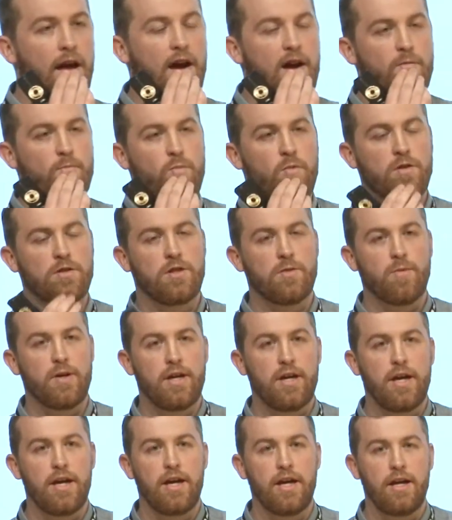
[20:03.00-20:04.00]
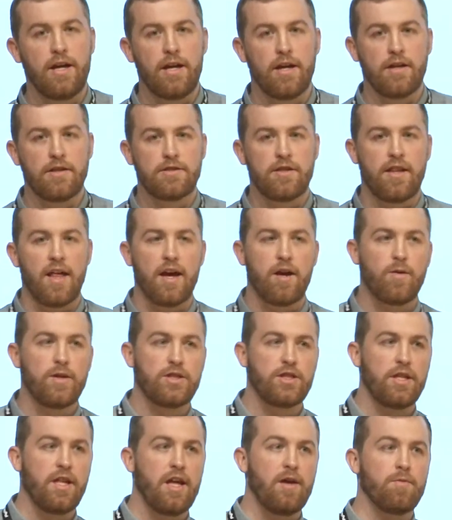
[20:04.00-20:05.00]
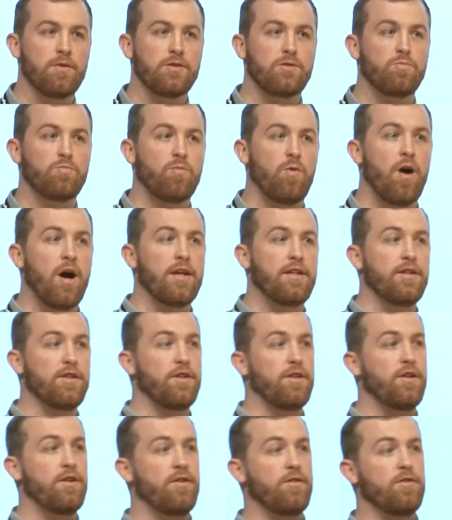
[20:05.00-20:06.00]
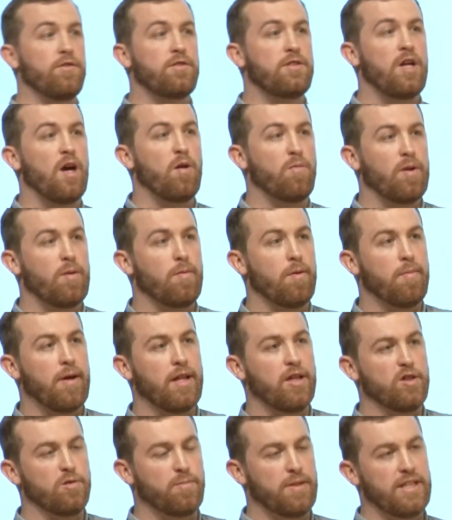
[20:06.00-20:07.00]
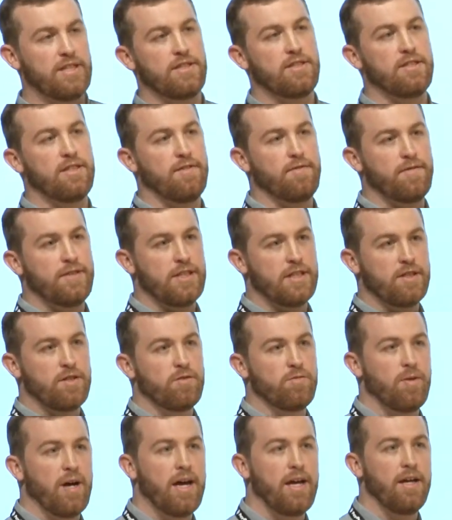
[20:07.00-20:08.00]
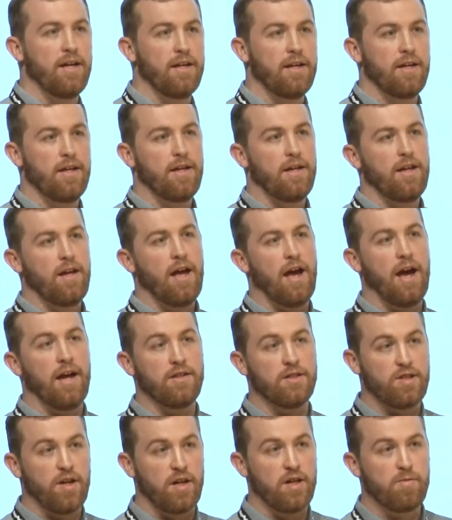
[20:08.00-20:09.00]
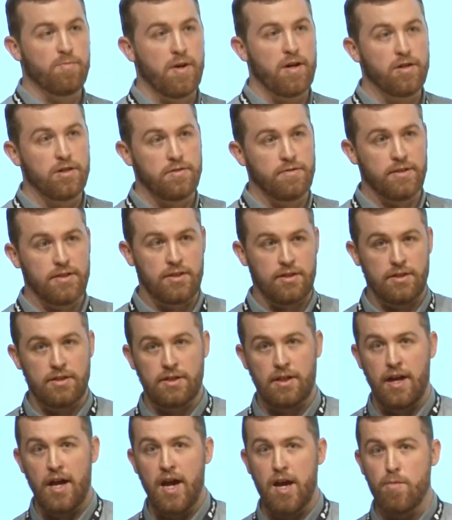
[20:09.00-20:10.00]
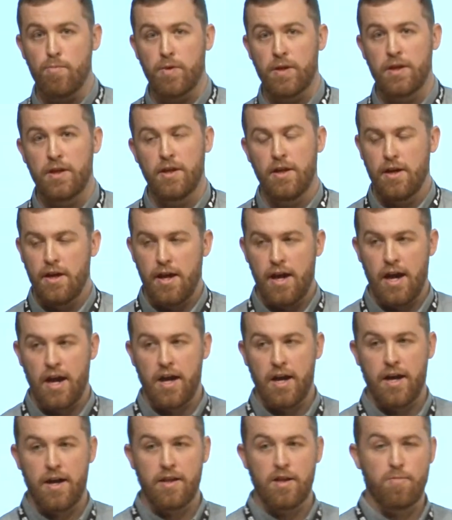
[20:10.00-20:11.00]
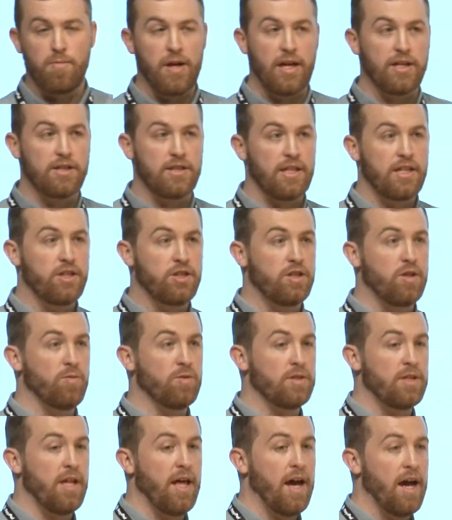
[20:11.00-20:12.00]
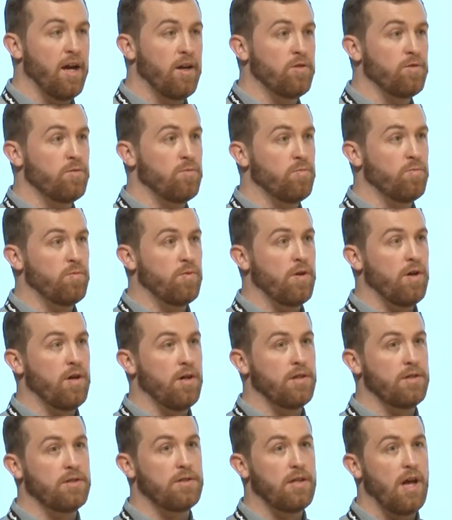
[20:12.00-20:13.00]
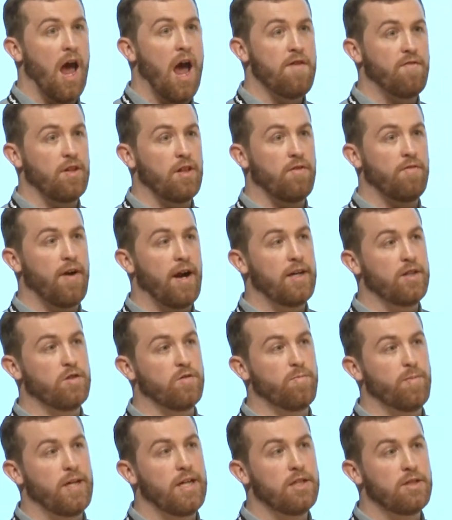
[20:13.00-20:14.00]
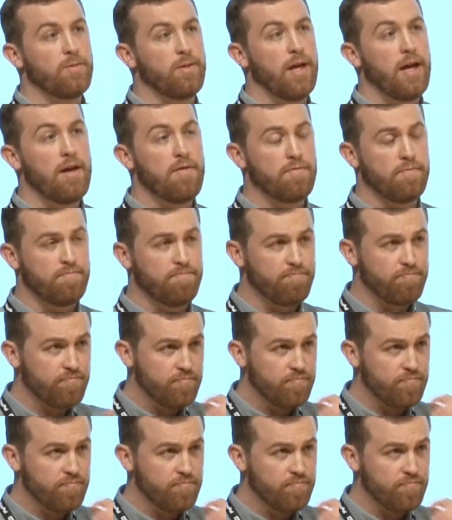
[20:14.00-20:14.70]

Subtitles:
So that question there was, why didn't you tell people about these beers in a physical way inside the box versus an app? The biggest issue was having the range of beers we have.